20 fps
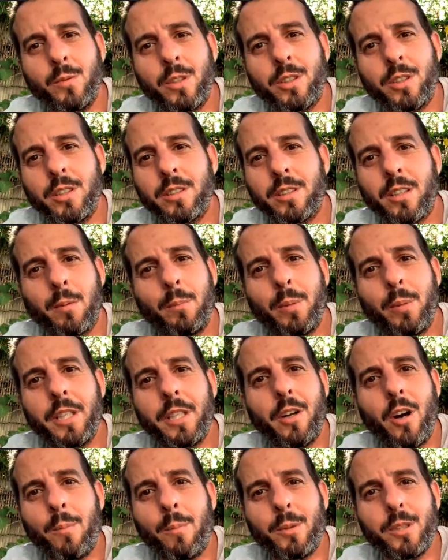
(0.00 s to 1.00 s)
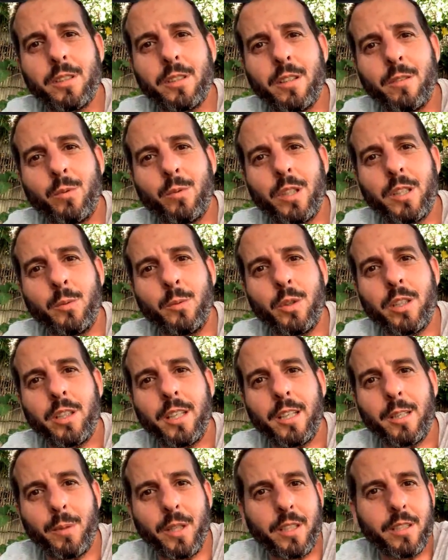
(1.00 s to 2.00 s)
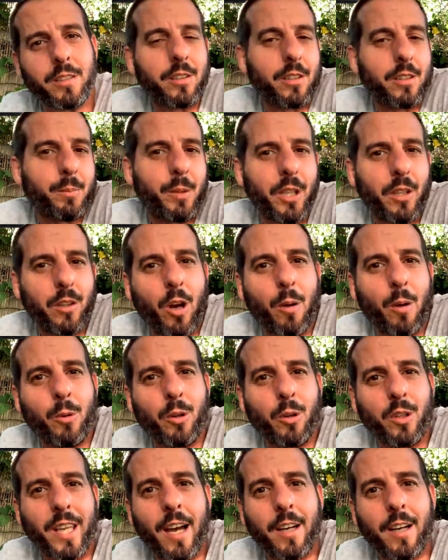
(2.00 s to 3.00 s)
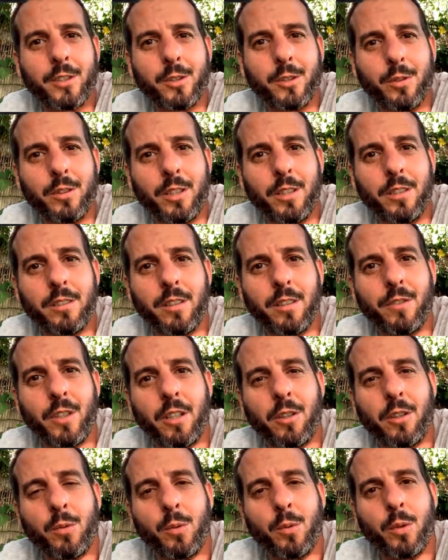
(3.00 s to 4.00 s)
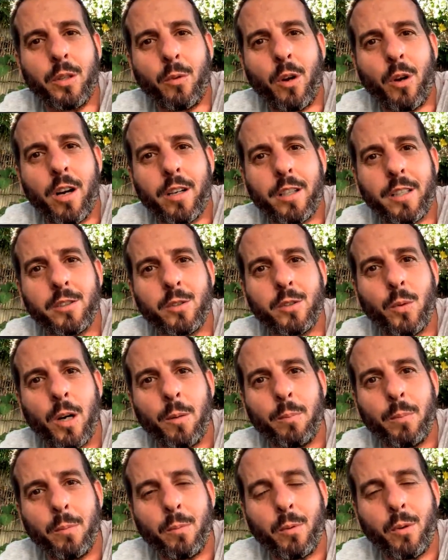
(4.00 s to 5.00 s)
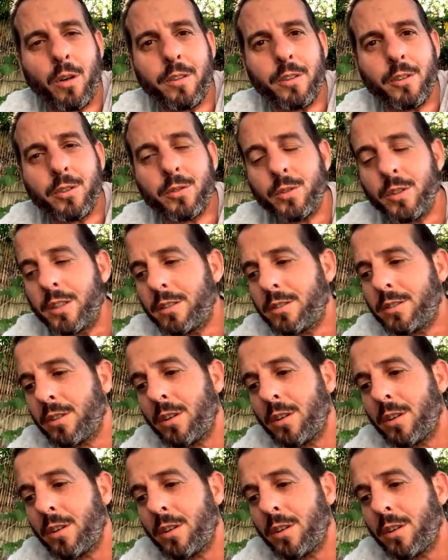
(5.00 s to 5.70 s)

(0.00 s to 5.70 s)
which is complete opposite of what you would think, because there'd be a lot more casualties if they threw in rockets while people are on the streets.